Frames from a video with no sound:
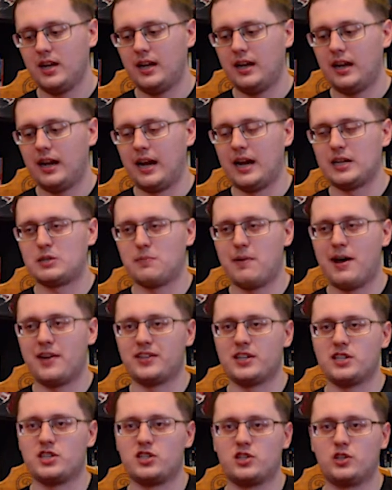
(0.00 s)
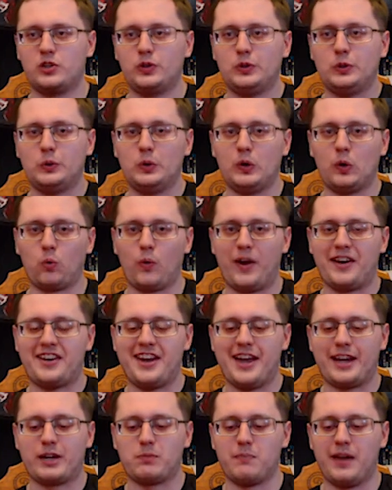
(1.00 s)
It's about these two
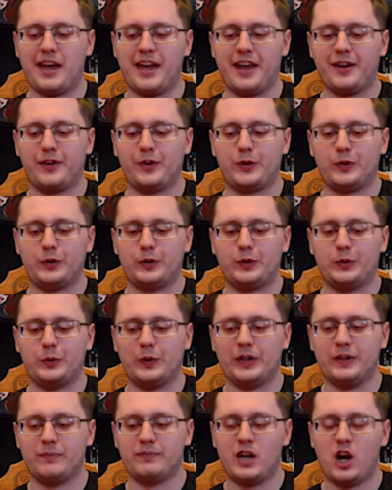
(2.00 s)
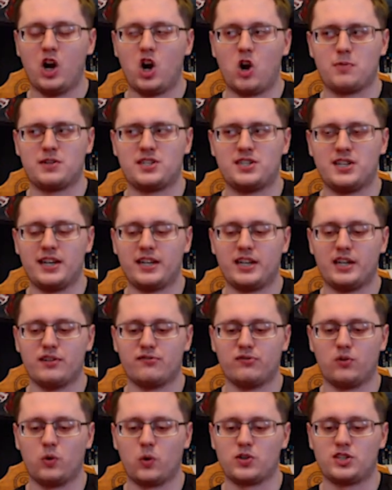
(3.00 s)
redneck men who are mistaken
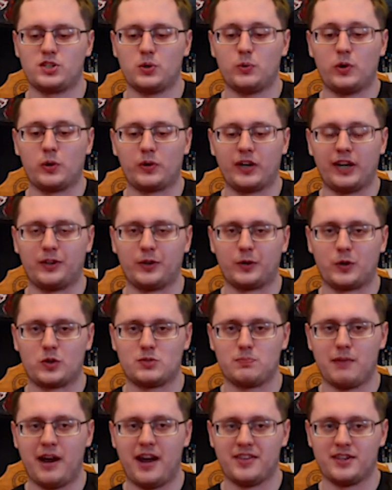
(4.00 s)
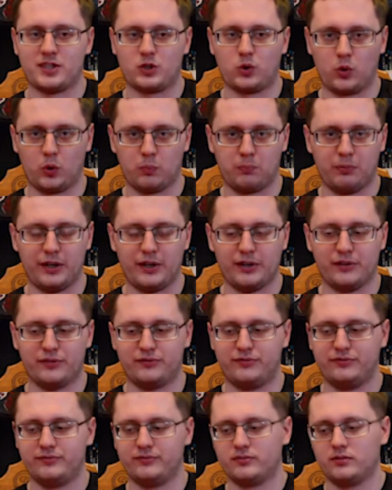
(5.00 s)
for serial killers by this group
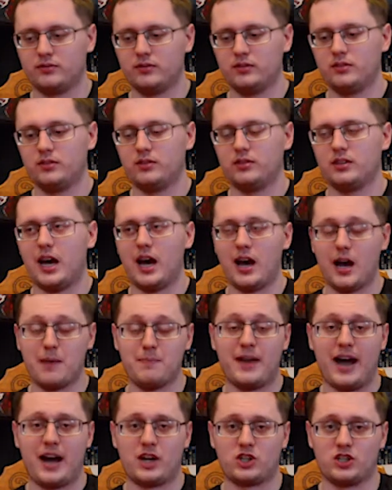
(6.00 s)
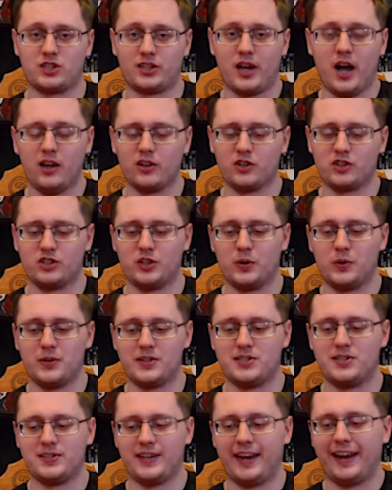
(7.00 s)
of obnoxious college students.